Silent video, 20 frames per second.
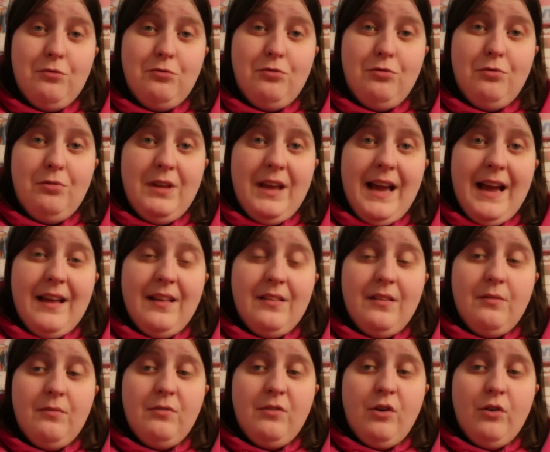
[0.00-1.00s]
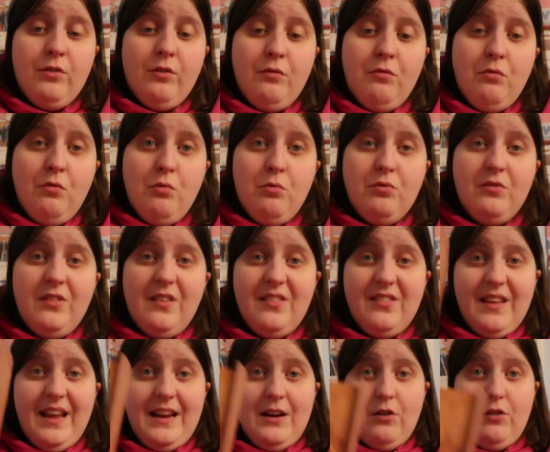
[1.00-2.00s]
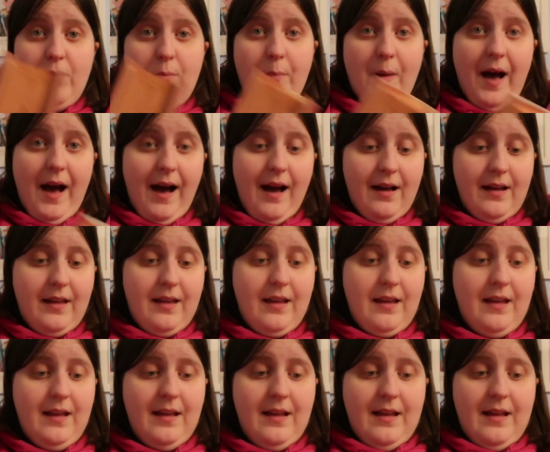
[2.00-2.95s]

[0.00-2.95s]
So yeah, got the rose design on the back.